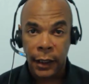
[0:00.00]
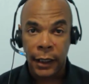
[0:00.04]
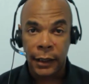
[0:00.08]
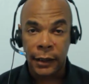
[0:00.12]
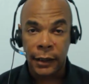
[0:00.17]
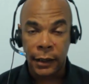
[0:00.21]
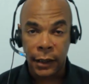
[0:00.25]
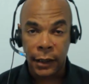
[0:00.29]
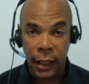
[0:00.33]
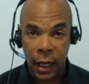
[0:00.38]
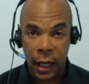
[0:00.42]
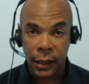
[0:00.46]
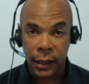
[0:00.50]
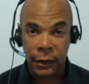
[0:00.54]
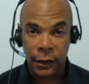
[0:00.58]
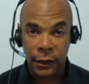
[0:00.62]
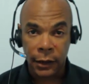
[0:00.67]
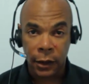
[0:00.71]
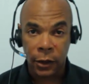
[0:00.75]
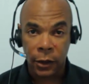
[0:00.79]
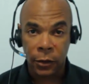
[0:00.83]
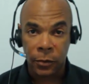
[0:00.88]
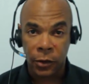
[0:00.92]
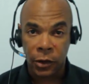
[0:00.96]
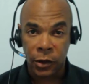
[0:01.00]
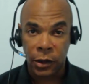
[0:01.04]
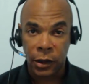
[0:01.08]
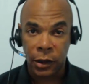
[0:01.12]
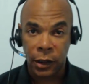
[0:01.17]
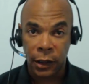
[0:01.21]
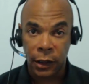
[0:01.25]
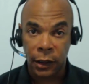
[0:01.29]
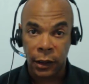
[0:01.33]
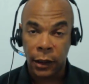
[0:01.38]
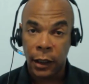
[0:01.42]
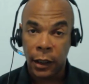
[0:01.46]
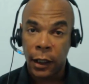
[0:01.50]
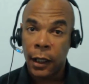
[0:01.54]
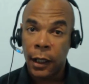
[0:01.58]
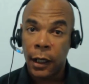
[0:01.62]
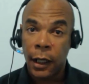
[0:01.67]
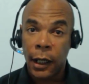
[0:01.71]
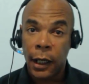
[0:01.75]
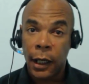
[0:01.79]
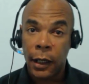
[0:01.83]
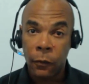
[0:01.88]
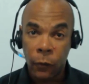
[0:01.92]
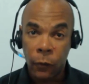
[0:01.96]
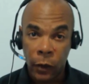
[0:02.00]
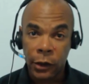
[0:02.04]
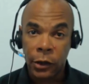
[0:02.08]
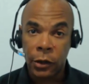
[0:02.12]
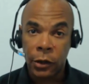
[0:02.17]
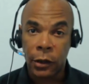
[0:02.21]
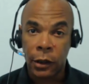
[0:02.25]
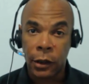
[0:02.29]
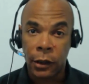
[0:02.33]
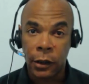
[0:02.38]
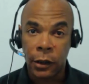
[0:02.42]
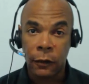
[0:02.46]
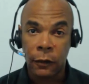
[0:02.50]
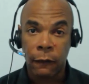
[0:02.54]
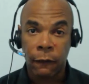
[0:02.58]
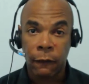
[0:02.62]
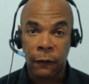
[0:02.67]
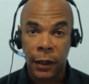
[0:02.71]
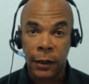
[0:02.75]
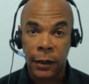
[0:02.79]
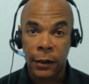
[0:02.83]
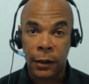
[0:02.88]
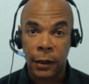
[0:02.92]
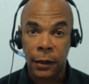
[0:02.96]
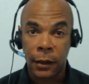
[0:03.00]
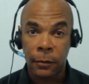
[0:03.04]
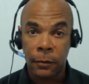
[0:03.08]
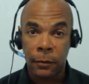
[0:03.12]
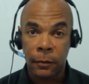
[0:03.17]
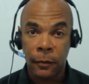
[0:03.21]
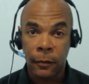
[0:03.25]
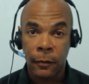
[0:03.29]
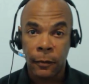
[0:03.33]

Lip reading: is not a sales machine and what you can do to fix it.